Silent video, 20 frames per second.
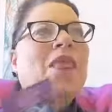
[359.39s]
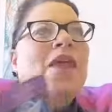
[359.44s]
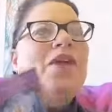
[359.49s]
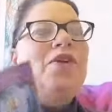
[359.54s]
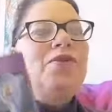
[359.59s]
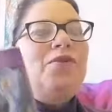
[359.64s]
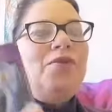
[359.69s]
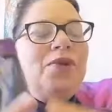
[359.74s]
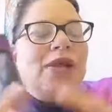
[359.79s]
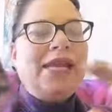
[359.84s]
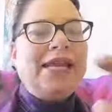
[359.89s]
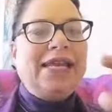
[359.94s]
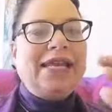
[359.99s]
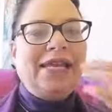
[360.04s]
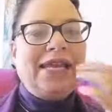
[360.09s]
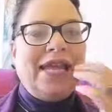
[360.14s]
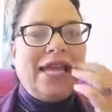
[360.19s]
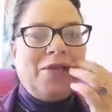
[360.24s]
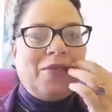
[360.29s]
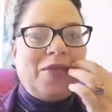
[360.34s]

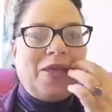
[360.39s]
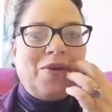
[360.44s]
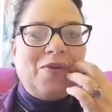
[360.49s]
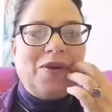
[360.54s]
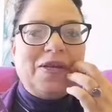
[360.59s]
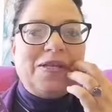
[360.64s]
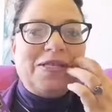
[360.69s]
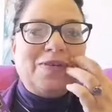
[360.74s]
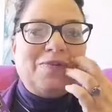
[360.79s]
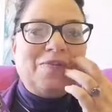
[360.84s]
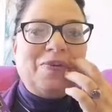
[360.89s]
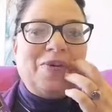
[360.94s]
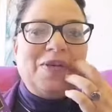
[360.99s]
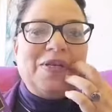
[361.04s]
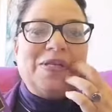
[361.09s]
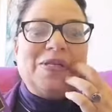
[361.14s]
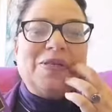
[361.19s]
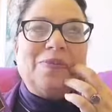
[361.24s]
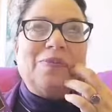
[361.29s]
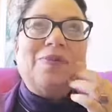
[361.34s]
really, there is a
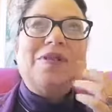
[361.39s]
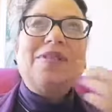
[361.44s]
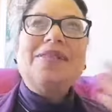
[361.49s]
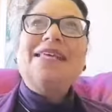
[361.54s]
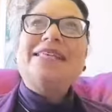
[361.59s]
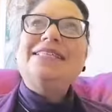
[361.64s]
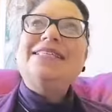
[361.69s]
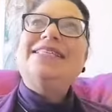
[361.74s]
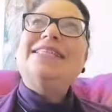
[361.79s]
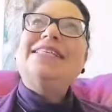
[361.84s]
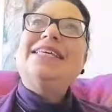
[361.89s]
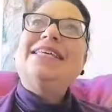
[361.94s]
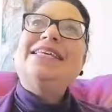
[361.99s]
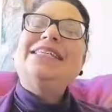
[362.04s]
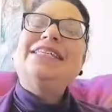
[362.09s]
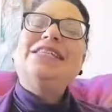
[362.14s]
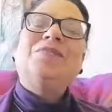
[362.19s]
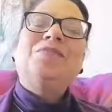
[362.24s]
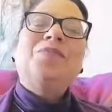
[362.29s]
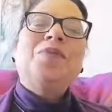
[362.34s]
principle that
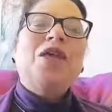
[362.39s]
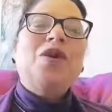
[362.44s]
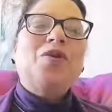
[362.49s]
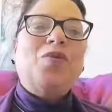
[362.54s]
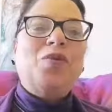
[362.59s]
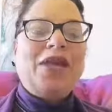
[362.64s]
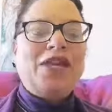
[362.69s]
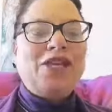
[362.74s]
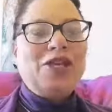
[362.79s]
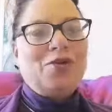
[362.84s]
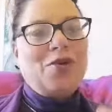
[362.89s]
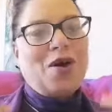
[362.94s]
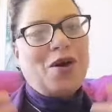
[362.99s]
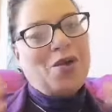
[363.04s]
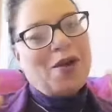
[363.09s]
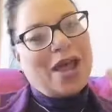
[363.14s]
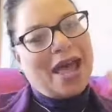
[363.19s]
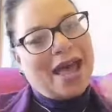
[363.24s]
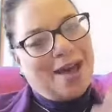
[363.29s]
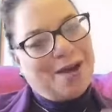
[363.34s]
says, when you
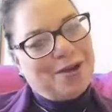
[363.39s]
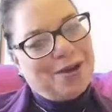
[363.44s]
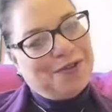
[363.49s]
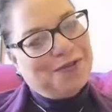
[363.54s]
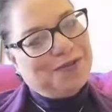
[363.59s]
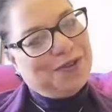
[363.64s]
are out of